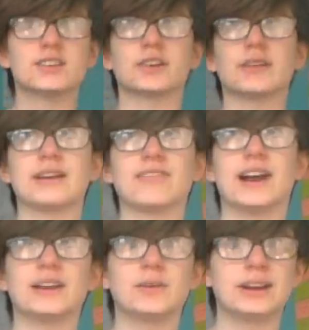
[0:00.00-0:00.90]
so if
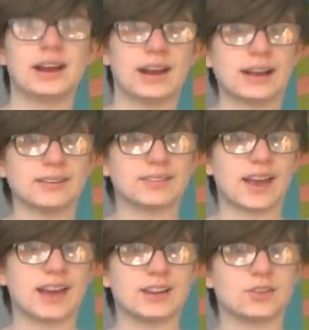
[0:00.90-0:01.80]
anyone has
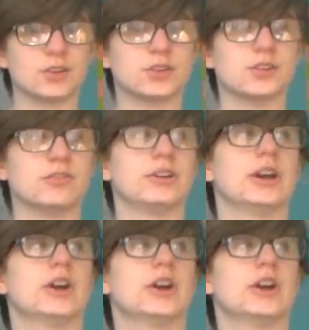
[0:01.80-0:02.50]
any sort of